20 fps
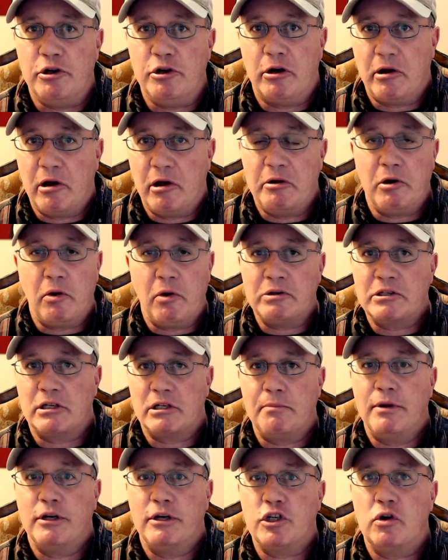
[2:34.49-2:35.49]
You're, you're always going
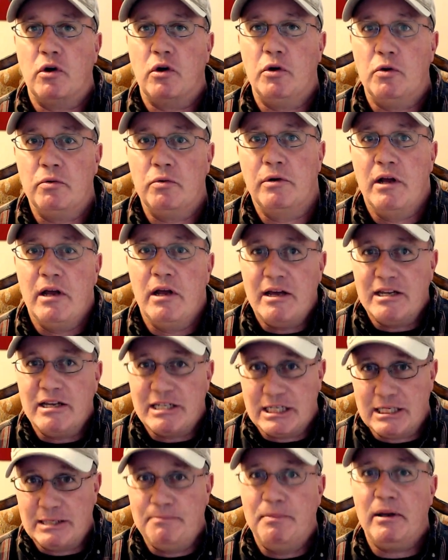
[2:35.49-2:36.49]
to put your own
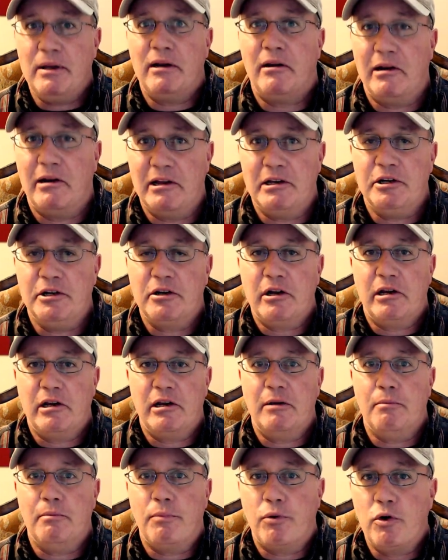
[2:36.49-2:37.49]
spin on it, you're going to
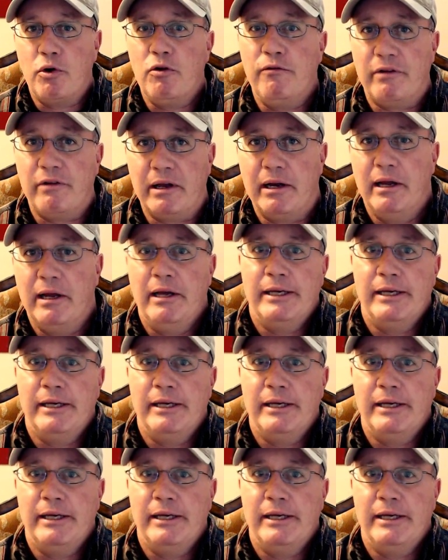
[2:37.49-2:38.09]
improve it.